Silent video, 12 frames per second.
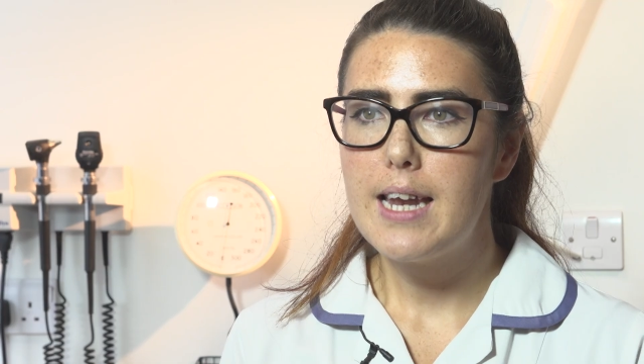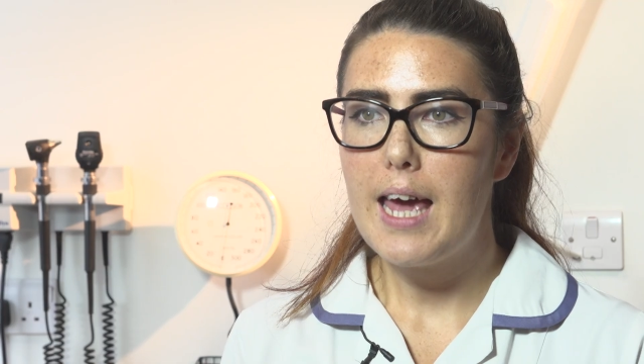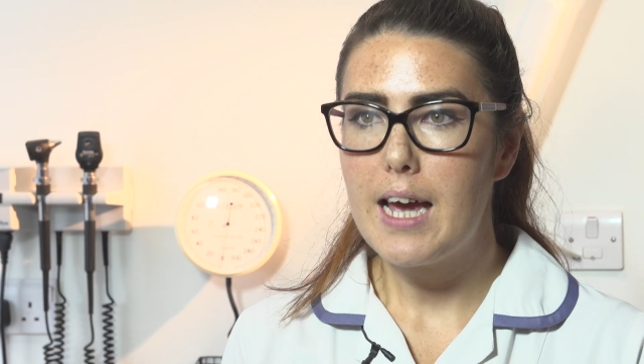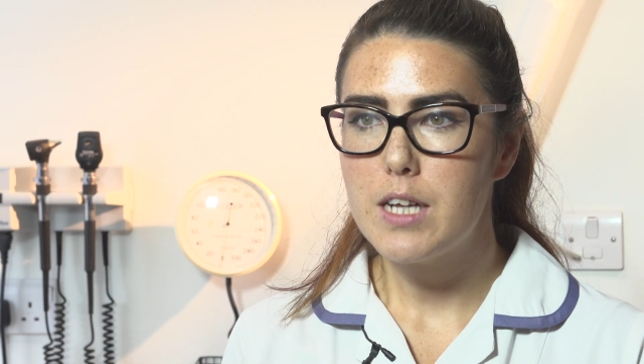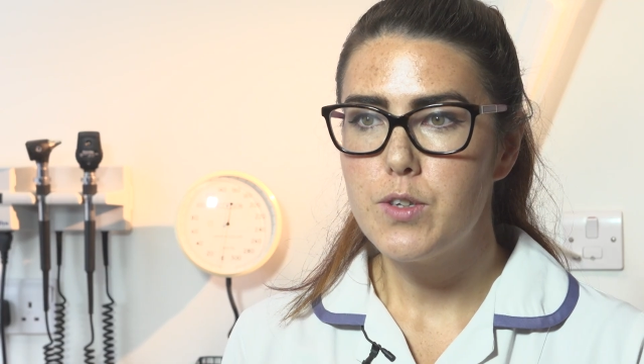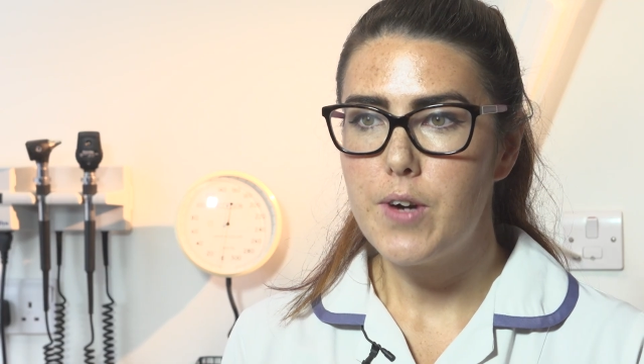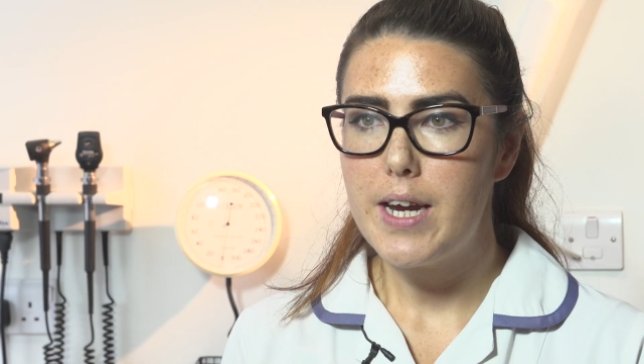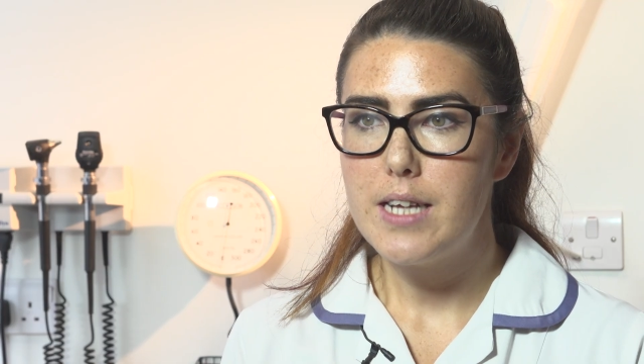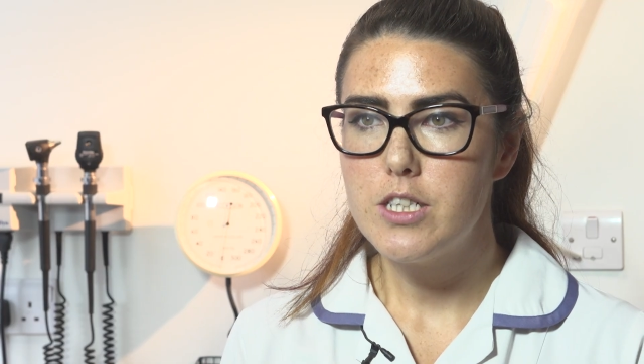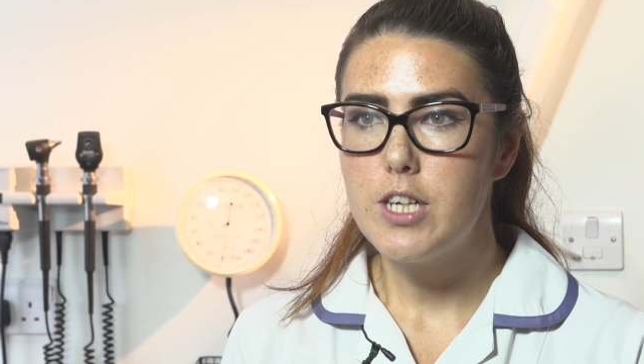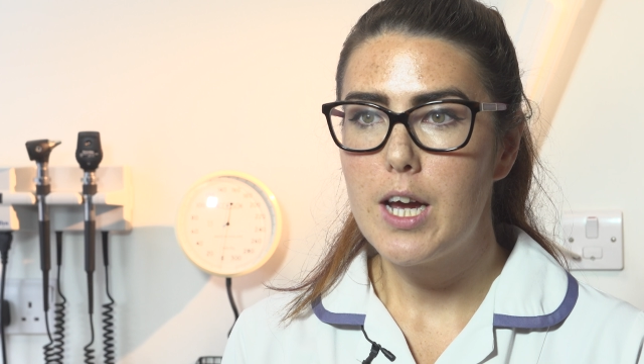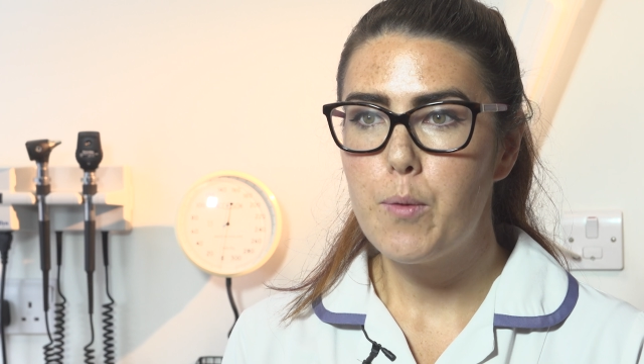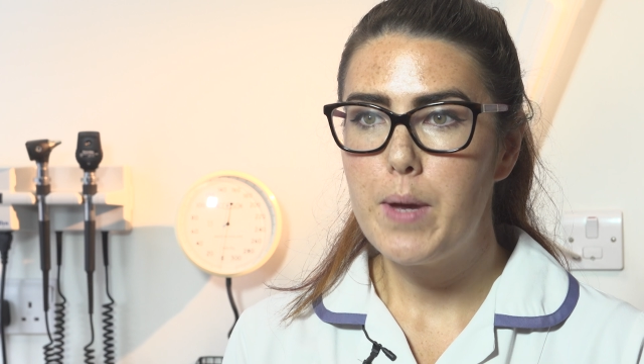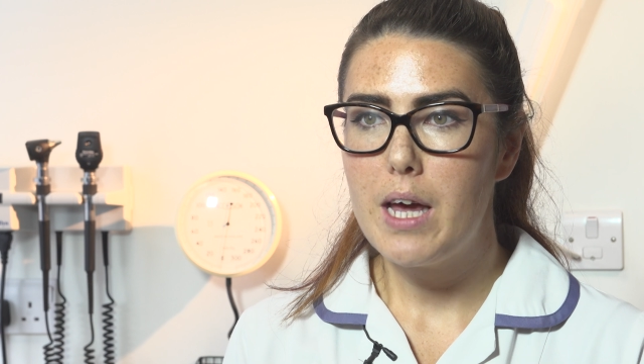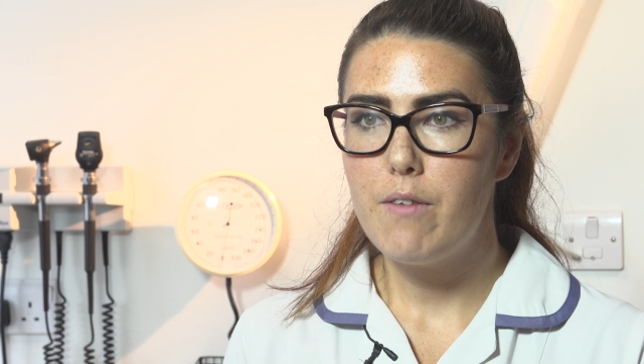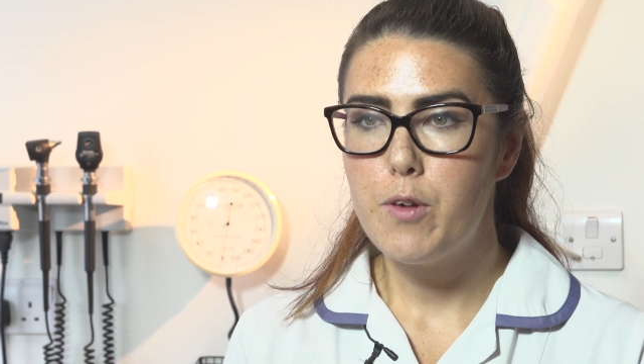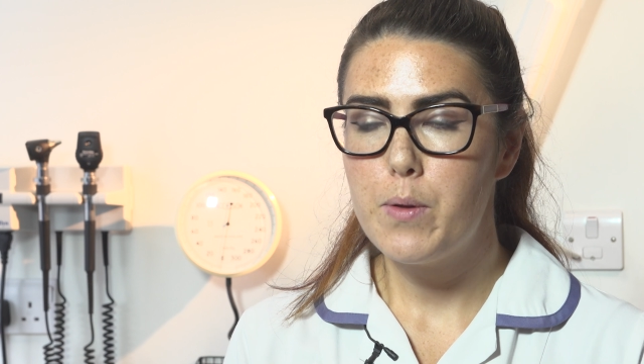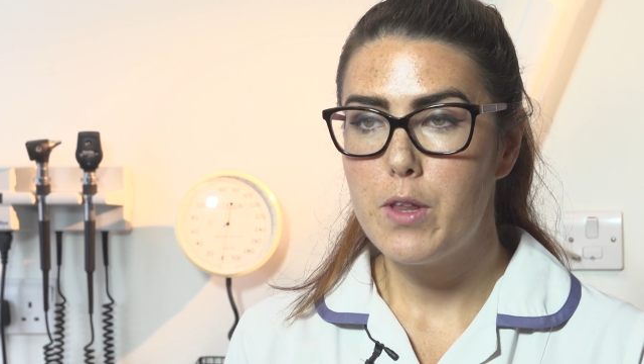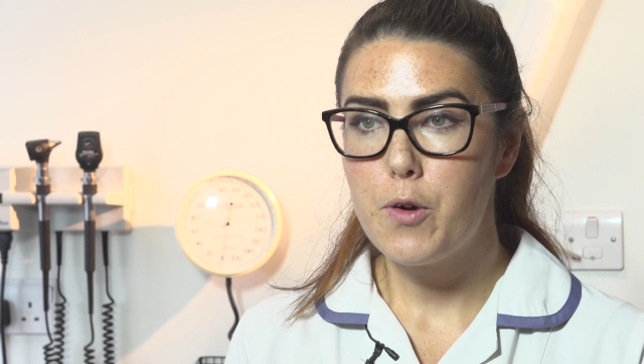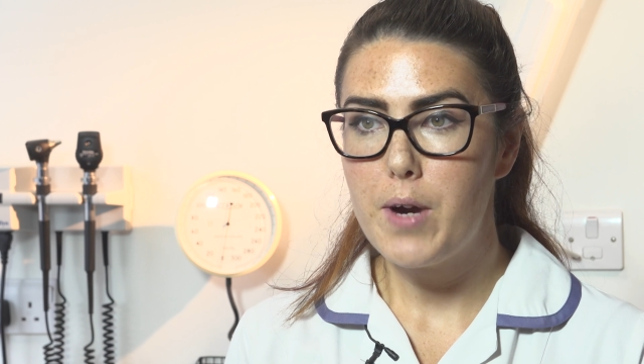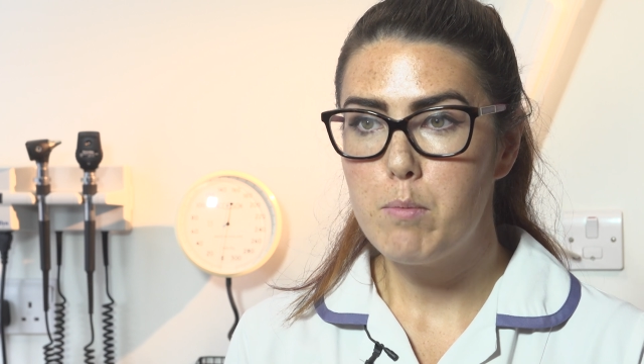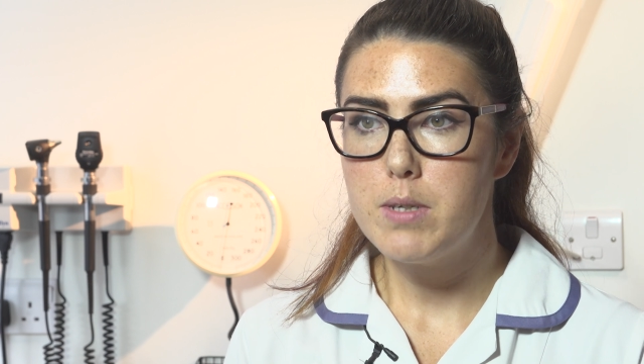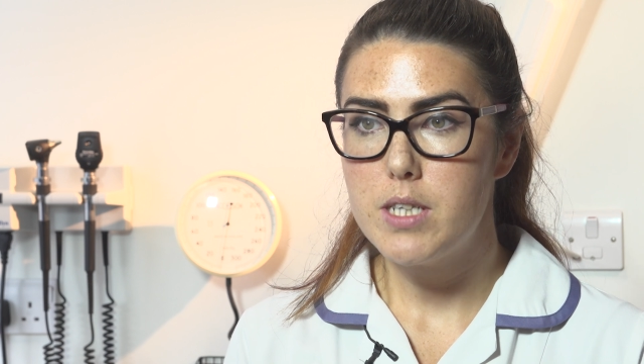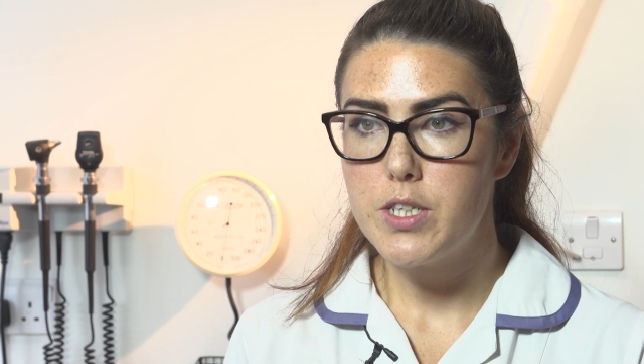an X-ray to check we have you in the
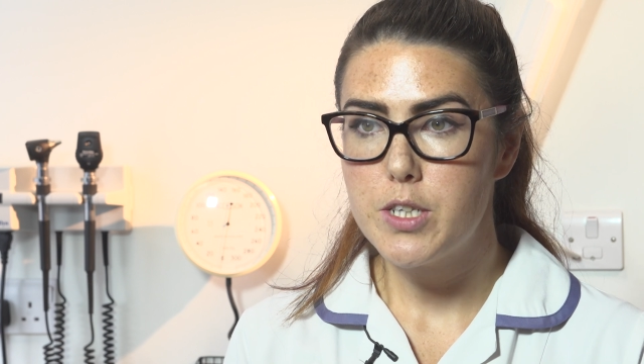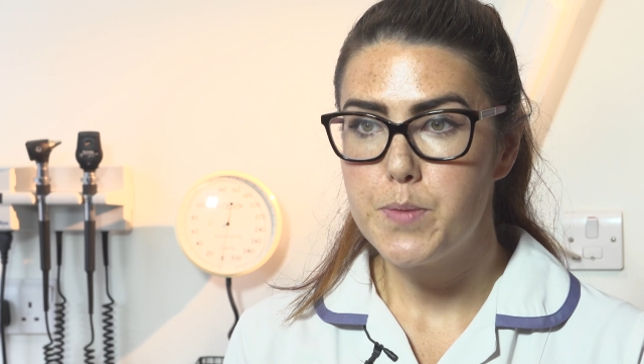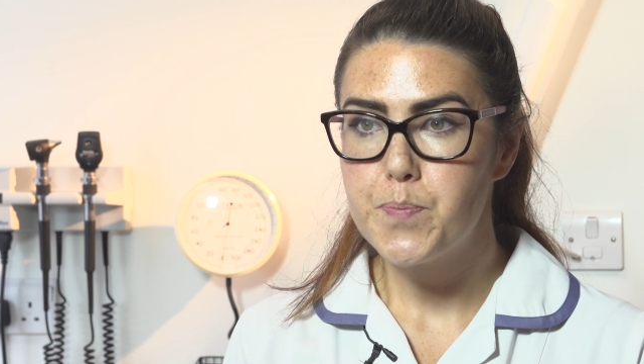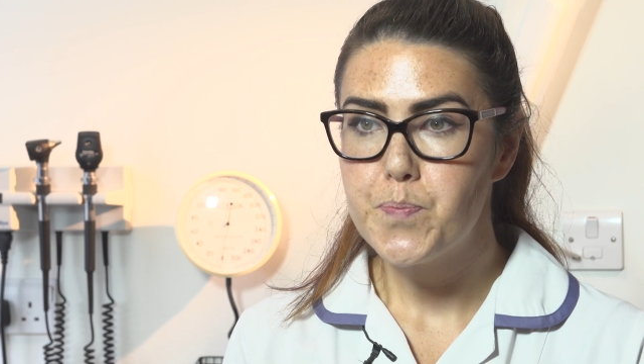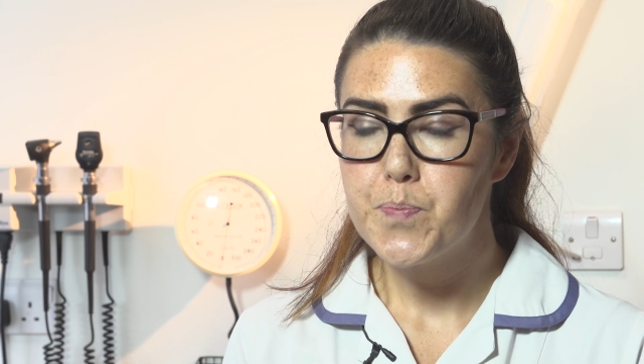correct position.